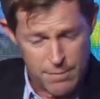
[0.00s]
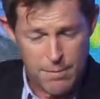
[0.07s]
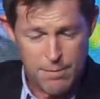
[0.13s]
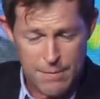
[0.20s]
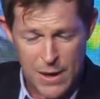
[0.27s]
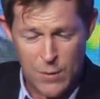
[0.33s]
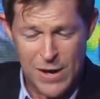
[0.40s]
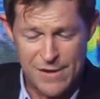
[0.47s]

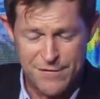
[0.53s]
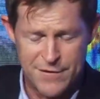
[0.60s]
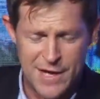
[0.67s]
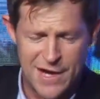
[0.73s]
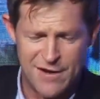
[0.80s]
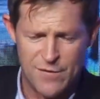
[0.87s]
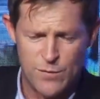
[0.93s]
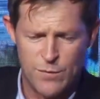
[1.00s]
My wife and
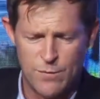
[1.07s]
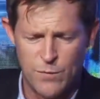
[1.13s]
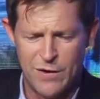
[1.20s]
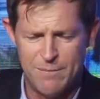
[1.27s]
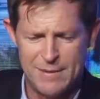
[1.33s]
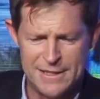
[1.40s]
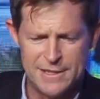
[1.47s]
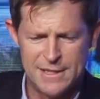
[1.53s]
I,
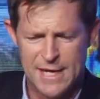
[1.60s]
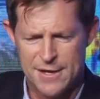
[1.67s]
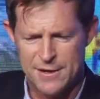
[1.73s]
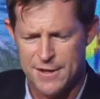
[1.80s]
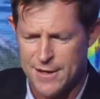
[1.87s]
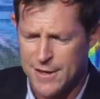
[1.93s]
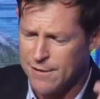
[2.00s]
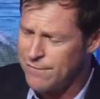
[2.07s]
we've been together
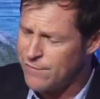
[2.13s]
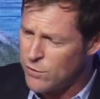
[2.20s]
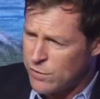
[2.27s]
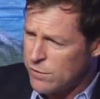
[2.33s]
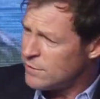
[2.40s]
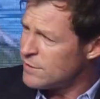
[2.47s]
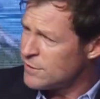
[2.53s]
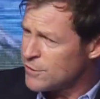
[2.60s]
now
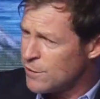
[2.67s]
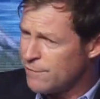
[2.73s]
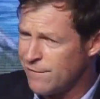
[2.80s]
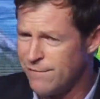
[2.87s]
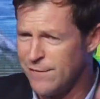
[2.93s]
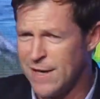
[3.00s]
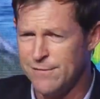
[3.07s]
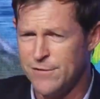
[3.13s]
for just over
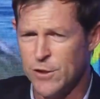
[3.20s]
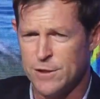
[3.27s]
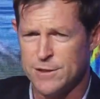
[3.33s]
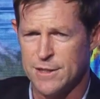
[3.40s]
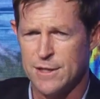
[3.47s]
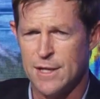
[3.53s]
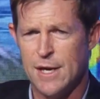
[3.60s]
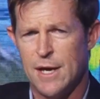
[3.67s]
5 years,
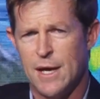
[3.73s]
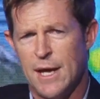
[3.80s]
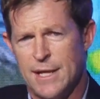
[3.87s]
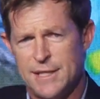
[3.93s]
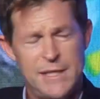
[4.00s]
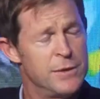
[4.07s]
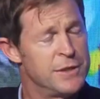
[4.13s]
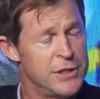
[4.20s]
and
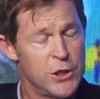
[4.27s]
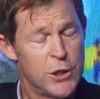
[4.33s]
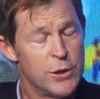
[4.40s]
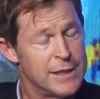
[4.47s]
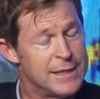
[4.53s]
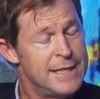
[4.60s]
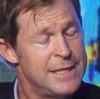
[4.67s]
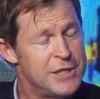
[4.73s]
she was a
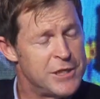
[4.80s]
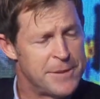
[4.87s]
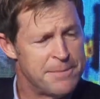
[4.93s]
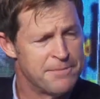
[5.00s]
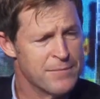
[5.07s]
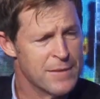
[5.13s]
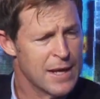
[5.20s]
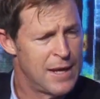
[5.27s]
yoga teacher
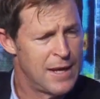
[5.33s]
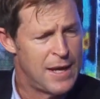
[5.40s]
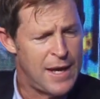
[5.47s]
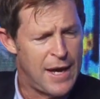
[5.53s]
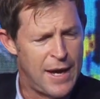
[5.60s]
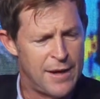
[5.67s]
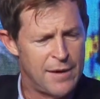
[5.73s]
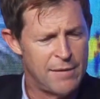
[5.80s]

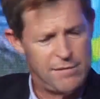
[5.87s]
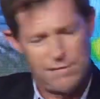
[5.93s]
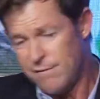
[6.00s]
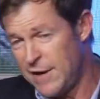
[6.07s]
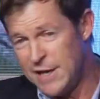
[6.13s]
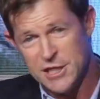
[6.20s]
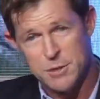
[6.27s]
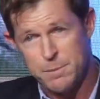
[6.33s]
and
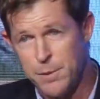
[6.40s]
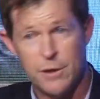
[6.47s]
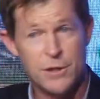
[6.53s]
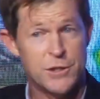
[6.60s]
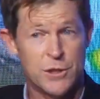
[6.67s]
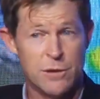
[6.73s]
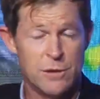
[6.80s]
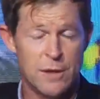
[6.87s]
very
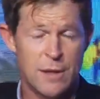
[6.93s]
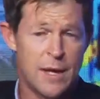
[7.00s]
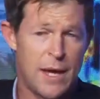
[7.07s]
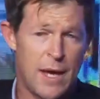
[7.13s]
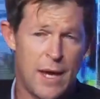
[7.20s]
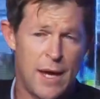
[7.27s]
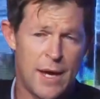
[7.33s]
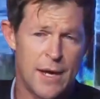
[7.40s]
spiritual.
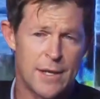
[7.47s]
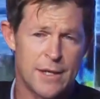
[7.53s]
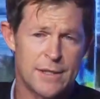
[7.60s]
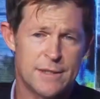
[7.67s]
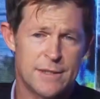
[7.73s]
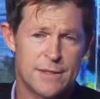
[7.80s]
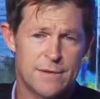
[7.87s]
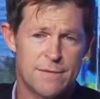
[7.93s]

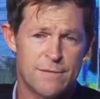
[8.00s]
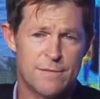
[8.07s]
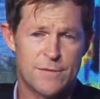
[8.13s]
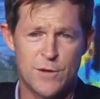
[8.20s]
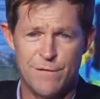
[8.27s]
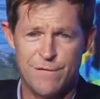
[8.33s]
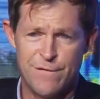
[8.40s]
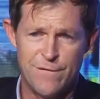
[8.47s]
And
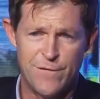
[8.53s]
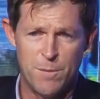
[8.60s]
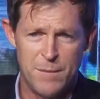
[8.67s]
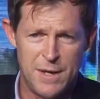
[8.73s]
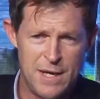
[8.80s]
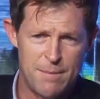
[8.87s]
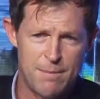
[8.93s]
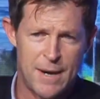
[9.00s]
so for
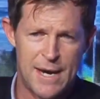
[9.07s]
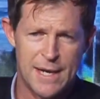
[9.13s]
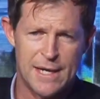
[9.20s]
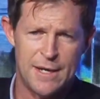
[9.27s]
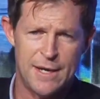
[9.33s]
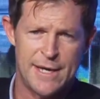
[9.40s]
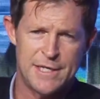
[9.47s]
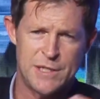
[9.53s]
me, my
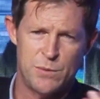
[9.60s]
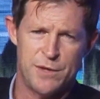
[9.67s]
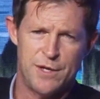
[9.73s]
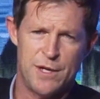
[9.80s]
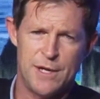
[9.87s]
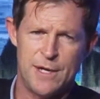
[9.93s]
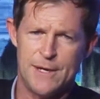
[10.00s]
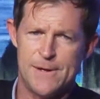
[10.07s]
connection with
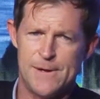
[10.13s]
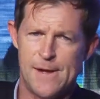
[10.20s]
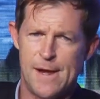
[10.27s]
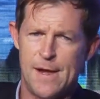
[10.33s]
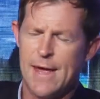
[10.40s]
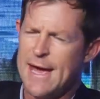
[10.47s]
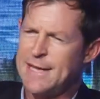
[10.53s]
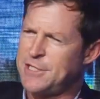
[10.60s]
India,
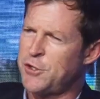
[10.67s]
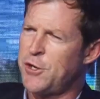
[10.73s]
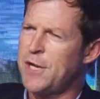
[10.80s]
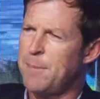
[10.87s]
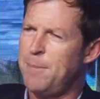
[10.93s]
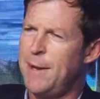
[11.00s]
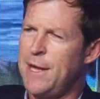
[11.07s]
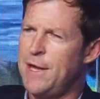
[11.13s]
as a
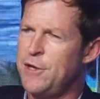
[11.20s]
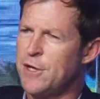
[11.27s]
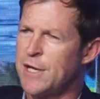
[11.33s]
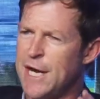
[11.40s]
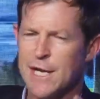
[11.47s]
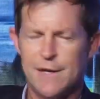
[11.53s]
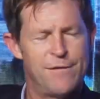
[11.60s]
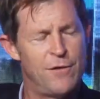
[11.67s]
cricket player, you
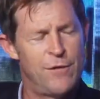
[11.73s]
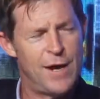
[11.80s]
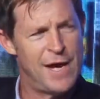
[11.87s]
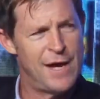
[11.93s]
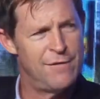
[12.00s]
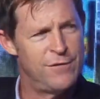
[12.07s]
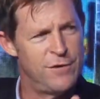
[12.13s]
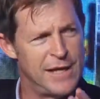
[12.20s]
kind of
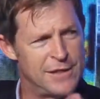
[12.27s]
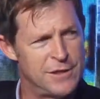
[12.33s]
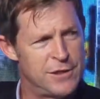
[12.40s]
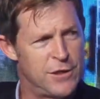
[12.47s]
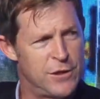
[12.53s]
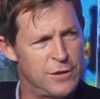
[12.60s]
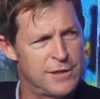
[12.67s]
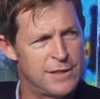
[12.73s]
arrive, you get to
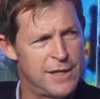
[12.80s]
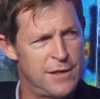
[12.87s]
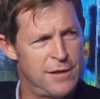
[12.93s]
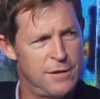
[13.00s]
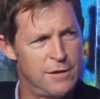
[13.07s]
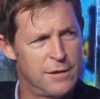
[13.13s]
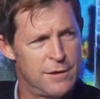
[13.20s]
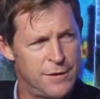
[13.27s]
the
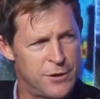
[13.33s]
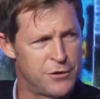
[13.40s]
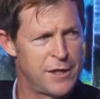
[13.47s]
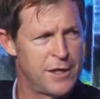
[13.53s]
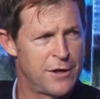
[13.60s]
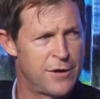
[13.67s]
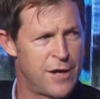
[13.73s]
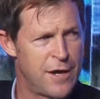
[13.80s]
hotel, the
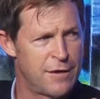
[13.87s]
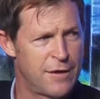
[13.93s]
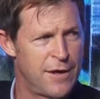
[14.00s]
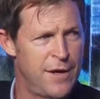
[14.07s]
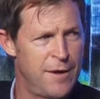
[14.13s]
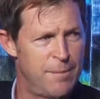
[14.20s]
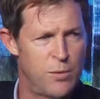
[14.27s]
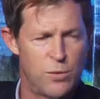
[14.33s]
cricket ground, the
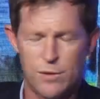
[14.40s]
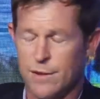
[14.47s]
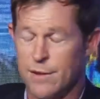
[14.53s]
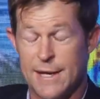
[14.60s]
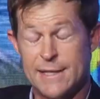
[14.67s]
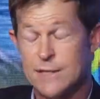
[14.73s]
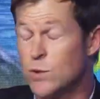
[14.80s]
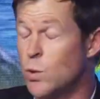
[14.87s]
airport, and
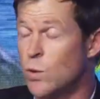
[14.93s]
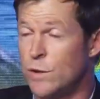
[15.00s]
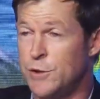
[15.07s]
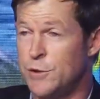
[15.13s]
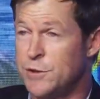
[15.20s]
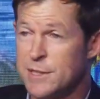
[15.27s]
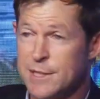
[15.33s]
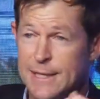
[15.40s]
that's all
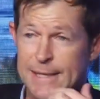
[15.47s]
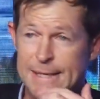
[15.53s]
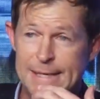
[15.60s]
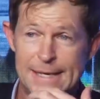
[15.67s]
you see.